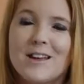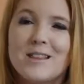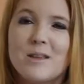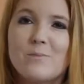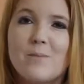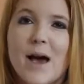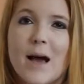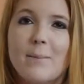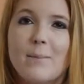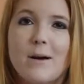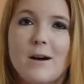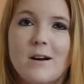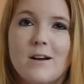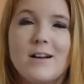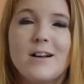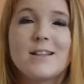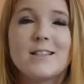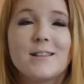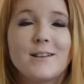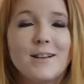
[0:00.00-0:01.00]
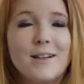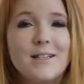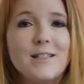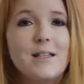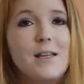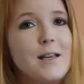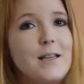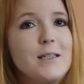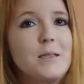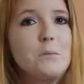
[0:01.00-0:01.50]
in the back burner, it's going
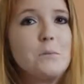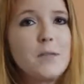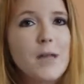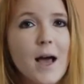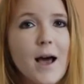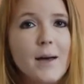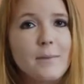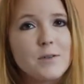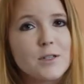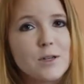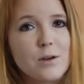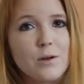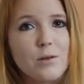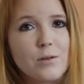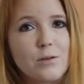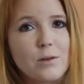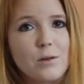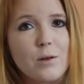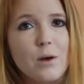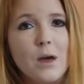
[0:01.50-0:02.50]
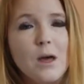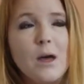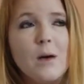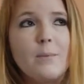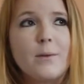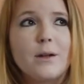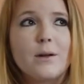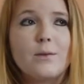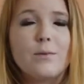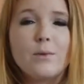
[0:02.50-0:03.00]
to take some time to go through,
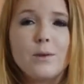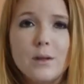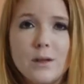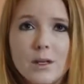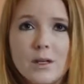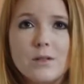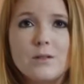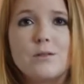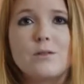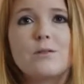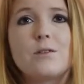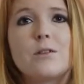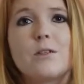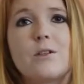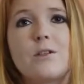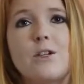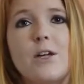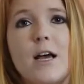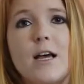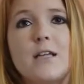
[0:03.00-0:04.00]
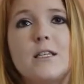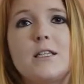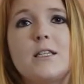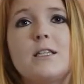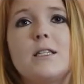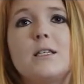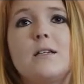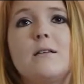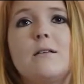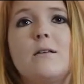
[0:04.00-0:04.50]
but I really do
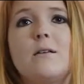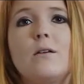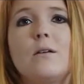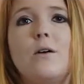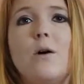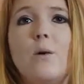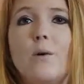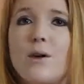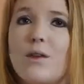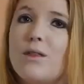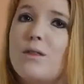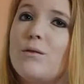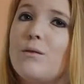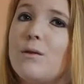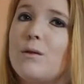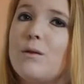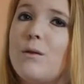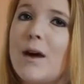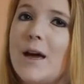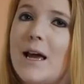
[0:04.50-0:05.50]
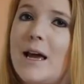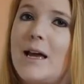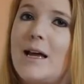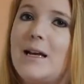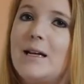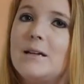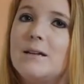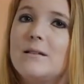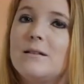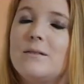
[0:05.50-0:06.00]
suggest going through
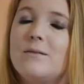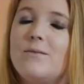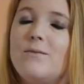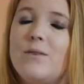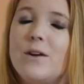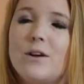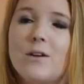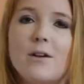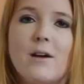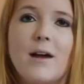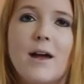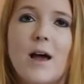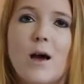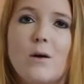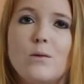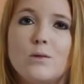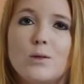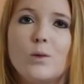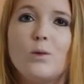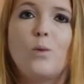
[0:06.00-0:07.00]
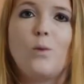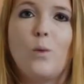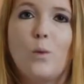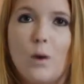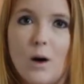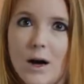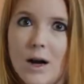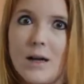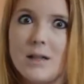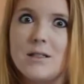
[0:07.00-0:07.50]
and figuring out
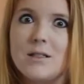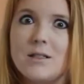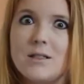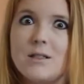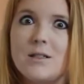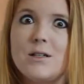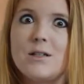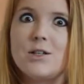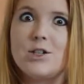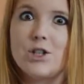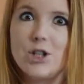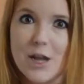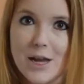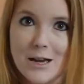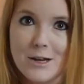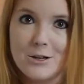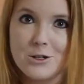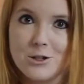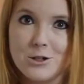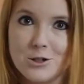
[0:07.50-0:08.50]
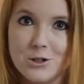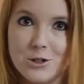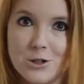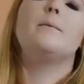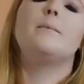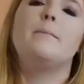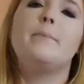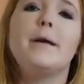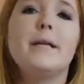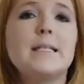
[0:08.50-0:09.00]
what to change.
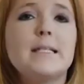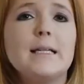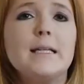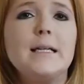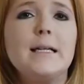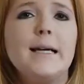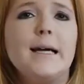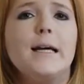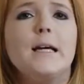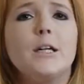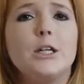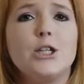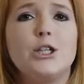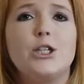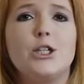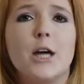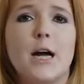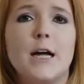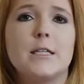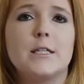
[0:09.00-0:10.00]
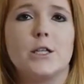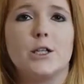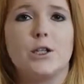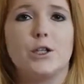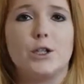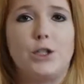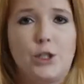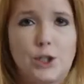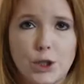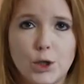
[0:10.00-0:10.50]
Basically, just
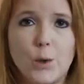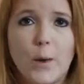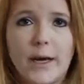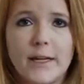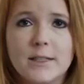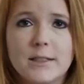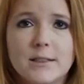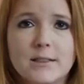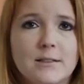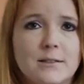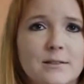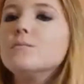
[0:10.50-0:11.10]
do it.